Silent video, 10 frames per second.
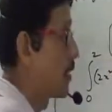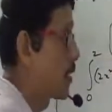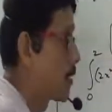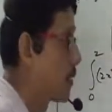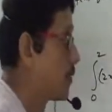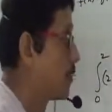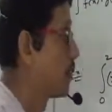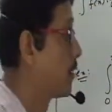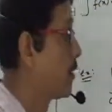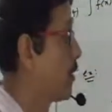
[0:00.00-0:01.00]
correct?
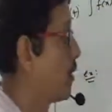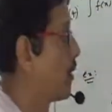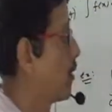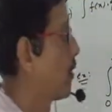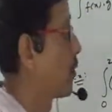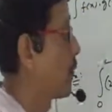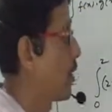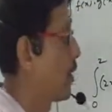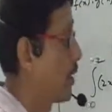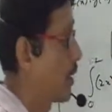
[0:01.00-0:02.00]

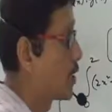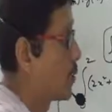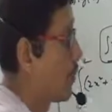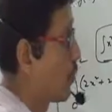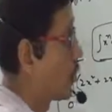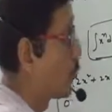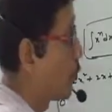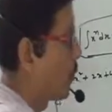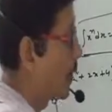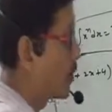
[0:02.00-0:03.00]
Okay, and x power
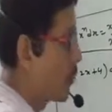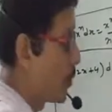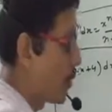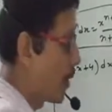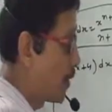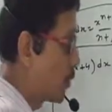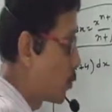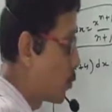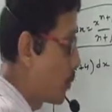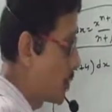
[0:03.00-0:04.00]
2 plus 1 by
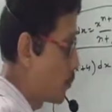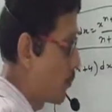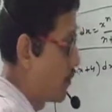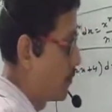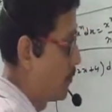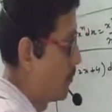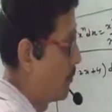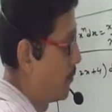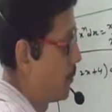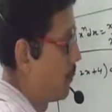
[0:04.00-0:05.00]
2 plus 1.
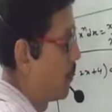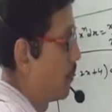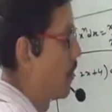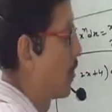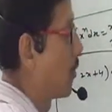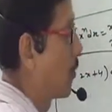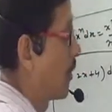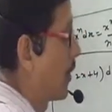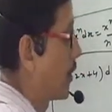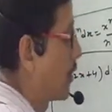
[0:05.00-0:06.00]

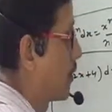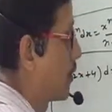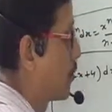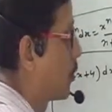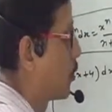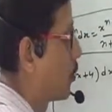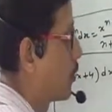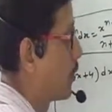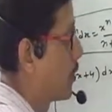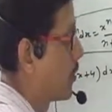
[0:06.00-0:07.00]
Okay, next
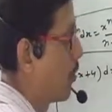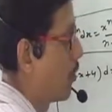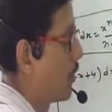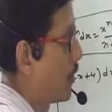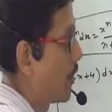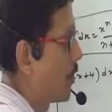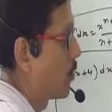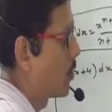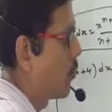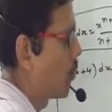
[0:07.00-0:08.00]
2 is already taken
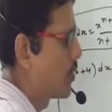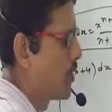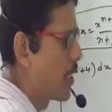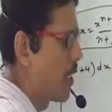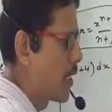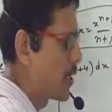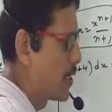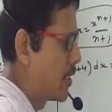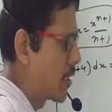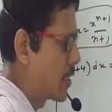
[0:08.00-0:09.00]
out. So what is integral x
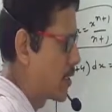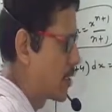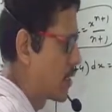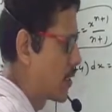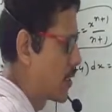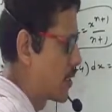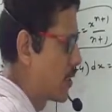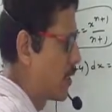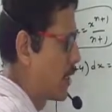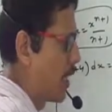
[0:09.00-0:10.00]
dx?
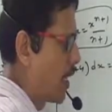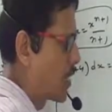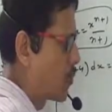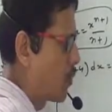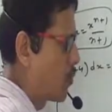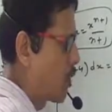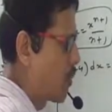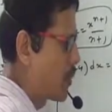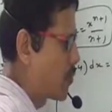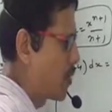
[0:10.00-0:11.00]
X power
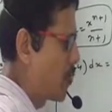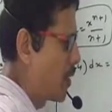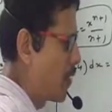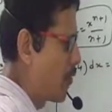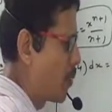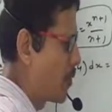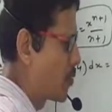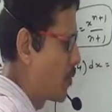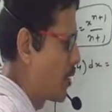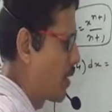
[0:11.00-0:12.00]
1 plus 1 by 1
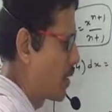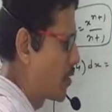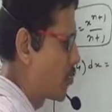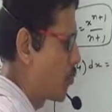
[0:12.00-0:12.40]
plus 1 and x